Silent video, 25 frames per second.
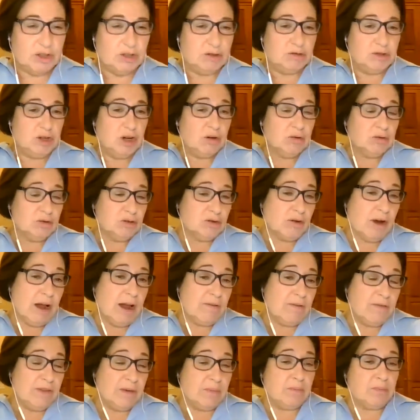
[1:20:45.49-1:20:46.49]
you don't
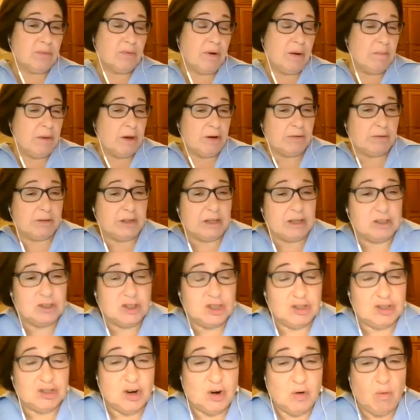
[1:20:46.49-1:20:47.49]
drive them primarily
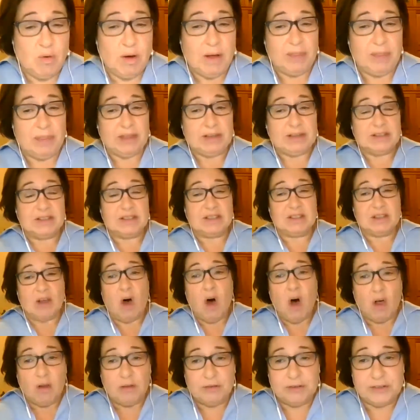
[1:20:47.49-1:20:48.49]
because you don't want the
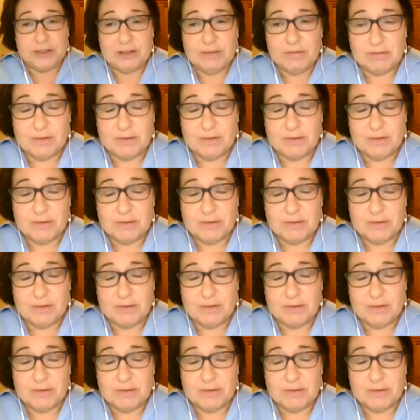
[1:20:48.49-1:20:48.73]
salt